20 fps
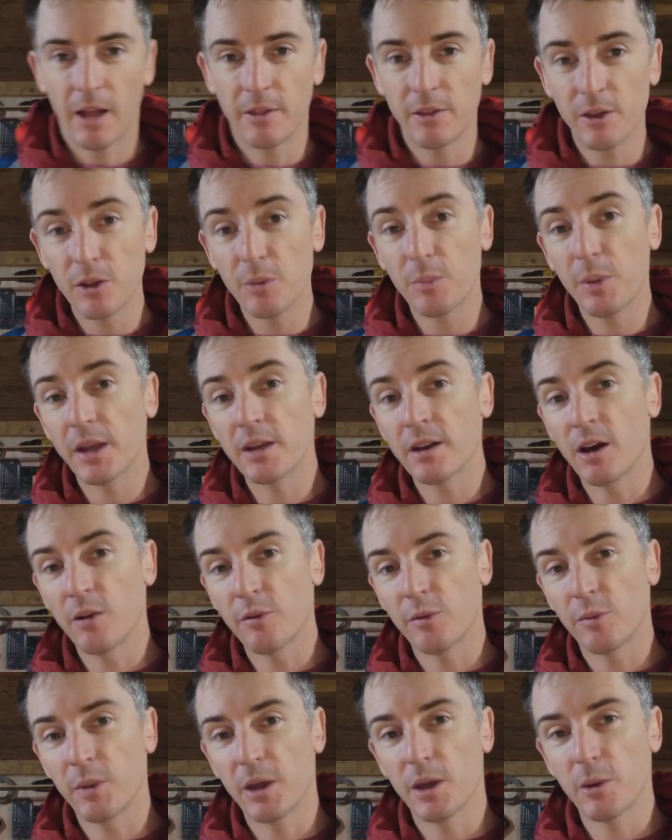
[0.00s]
And the other big
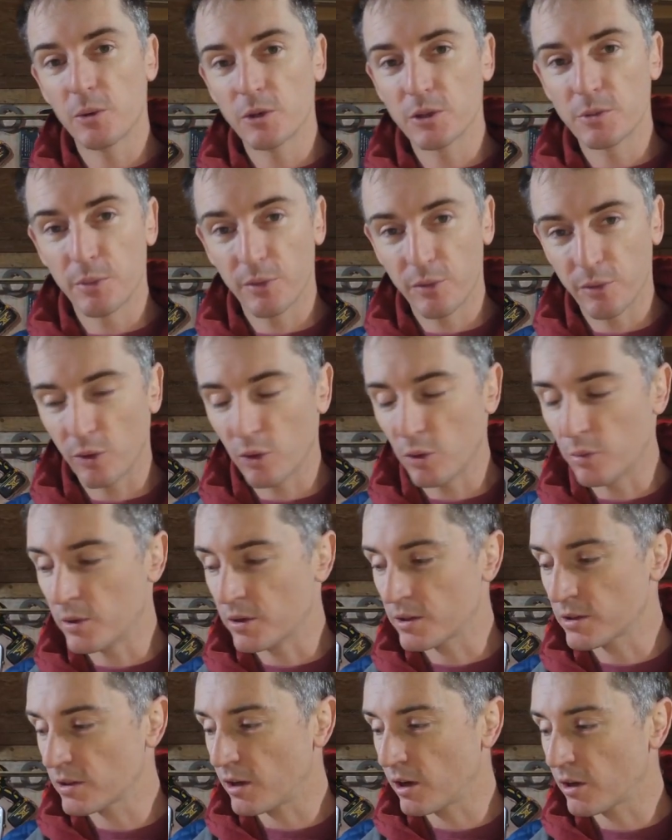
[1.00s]
note for me was
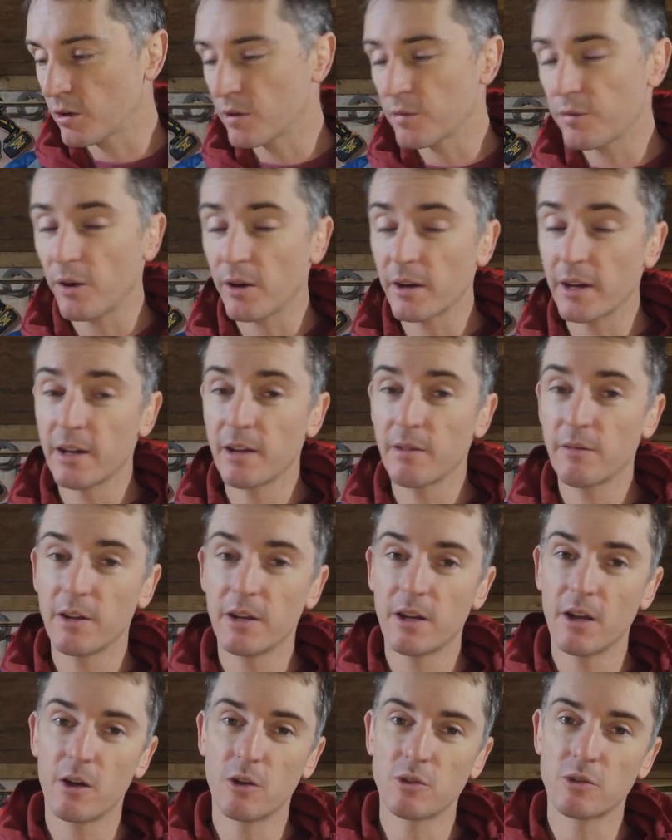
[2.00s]
performance. I couldn't find any
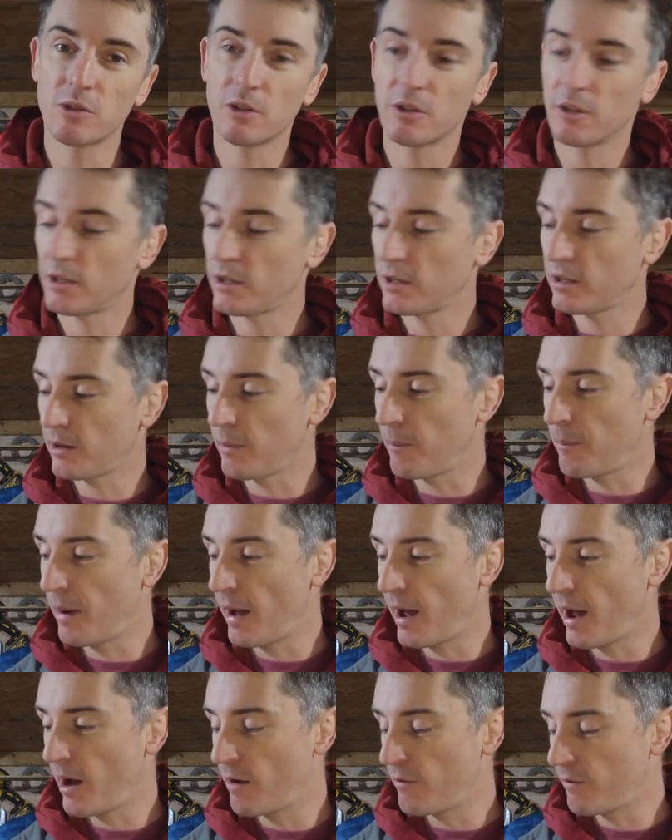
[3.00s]
videos
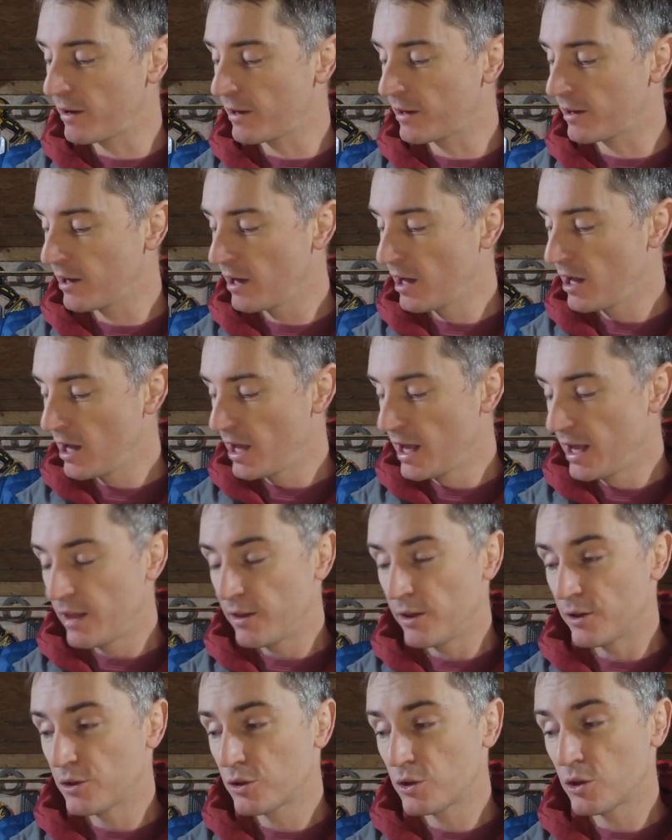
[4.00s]
comparing
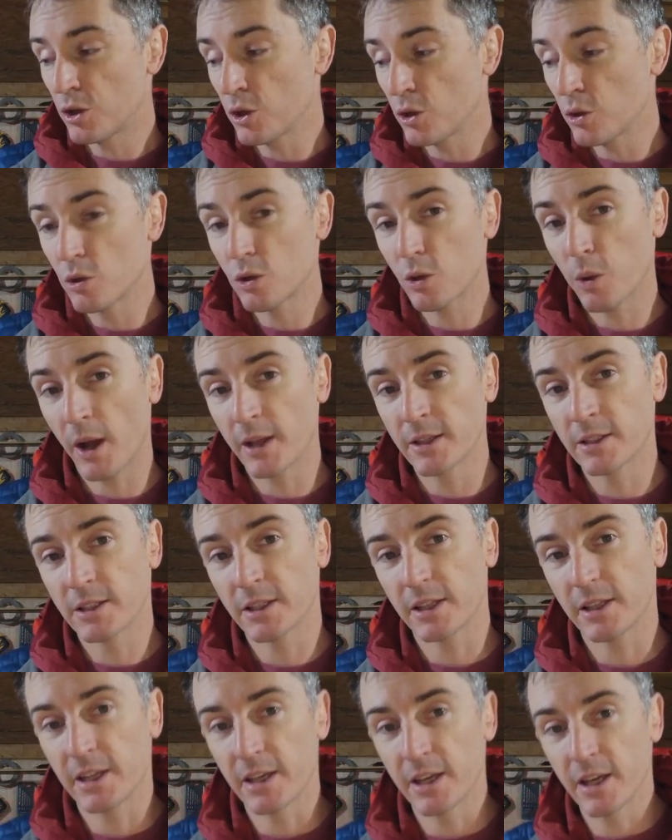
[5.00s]
the
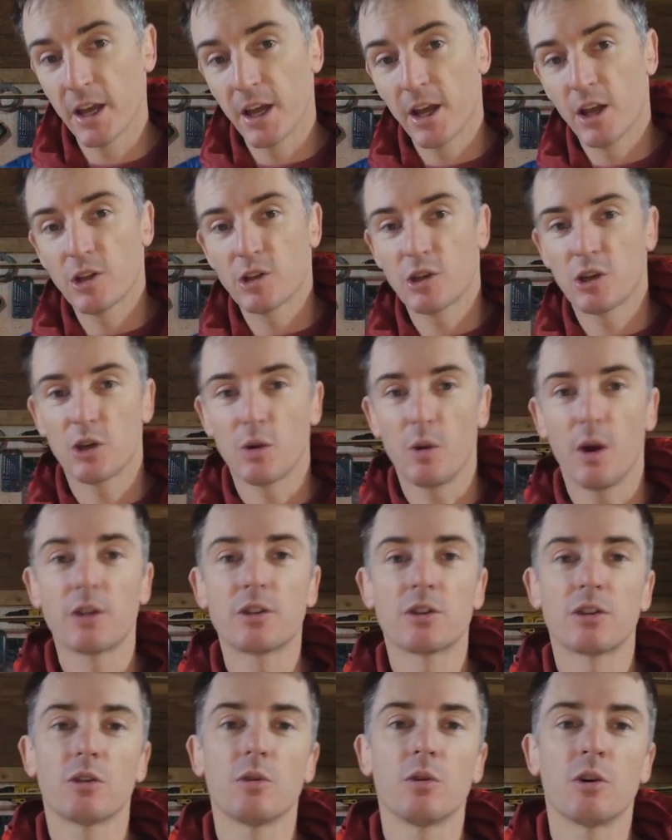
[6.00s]
220 to a
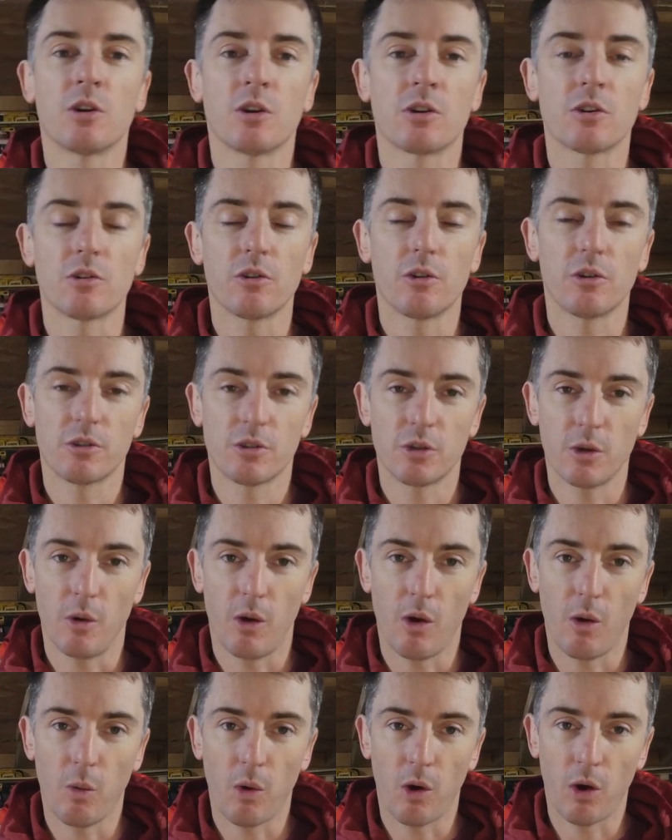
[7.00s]
200 or
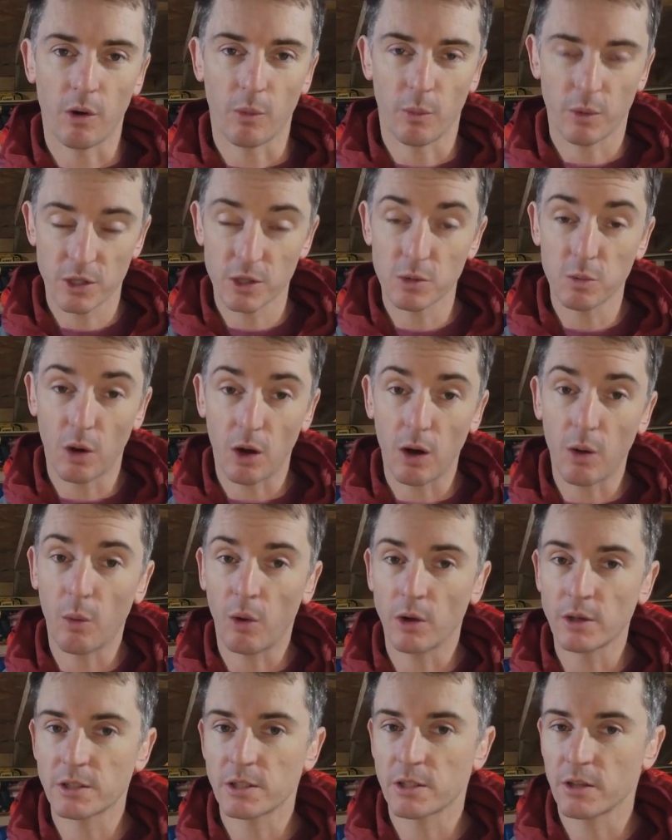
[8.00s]
201, which is what I
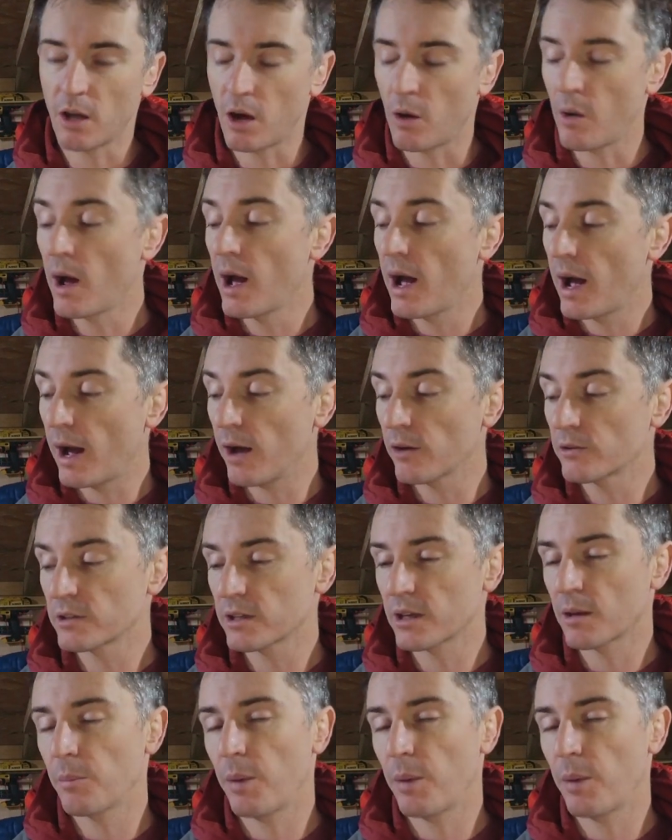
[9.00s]
wanted to know. How does it